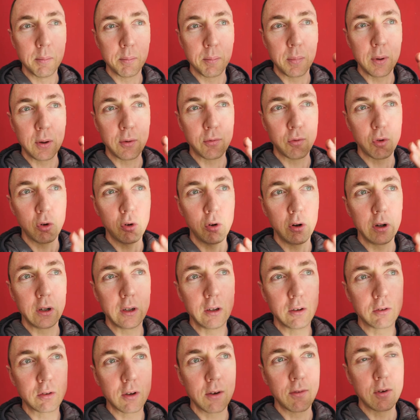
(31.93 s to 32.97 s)
before I
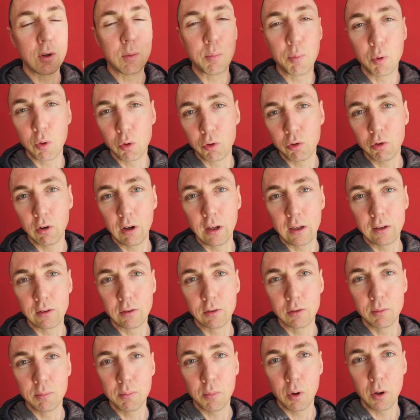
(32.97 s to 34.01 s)
discovered
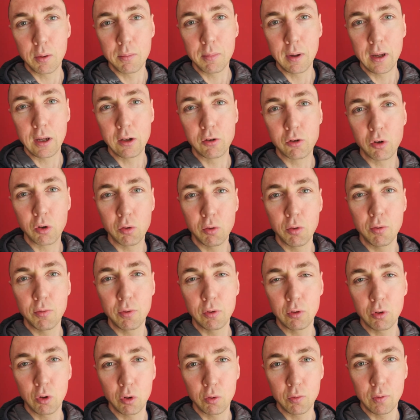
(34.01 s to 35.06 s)
portraits, my main genre of
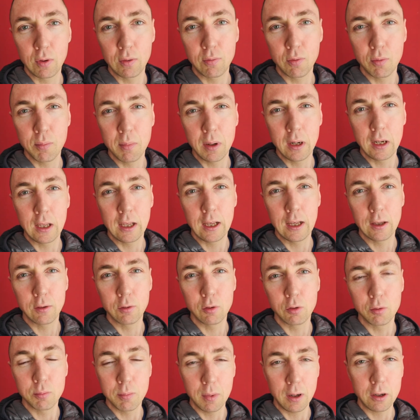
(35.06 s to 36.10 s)
photography for many years
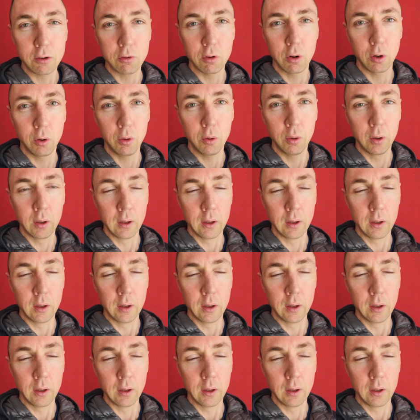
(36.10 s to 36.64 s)
was macro